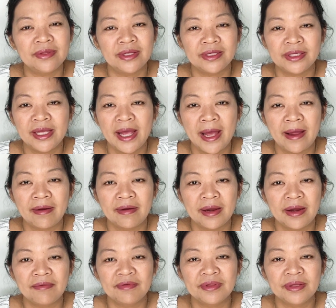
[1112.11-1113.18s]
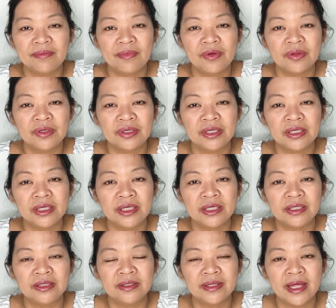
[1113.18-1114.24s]
then yeah, everything won't look
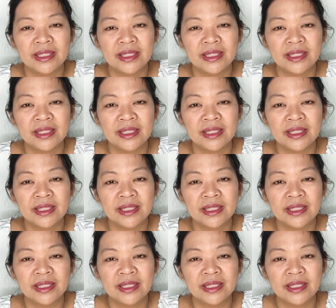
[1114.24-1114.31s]
good.